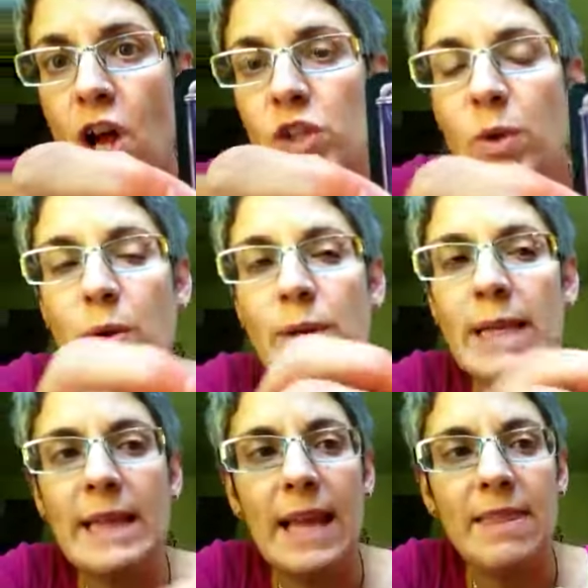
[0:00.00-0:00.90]
So I
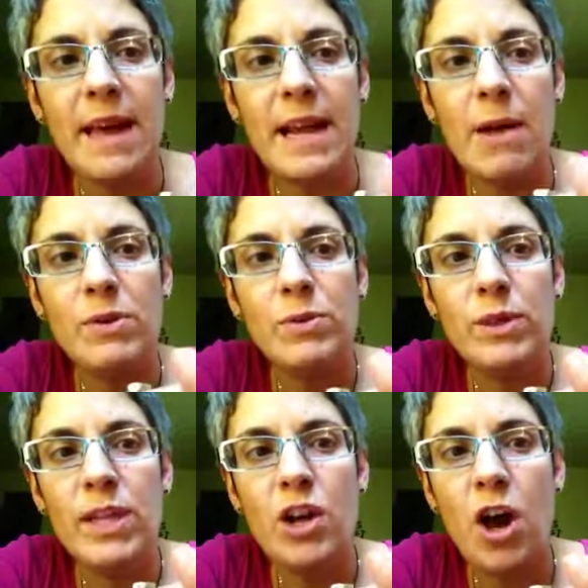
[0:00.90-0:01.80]
really like that. I was
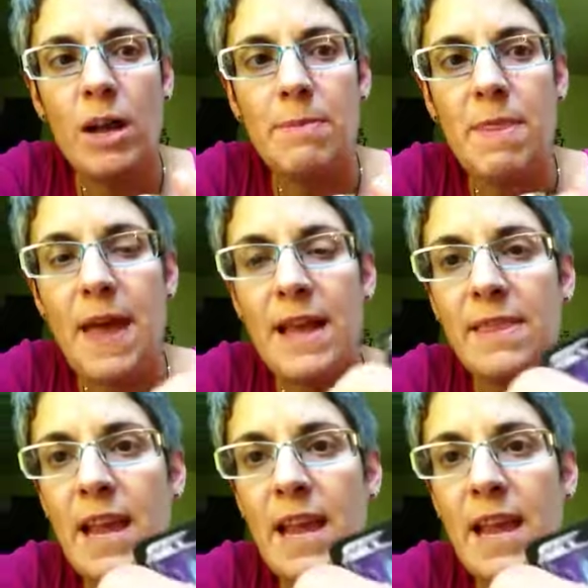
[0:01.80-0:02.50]
really caught up in that.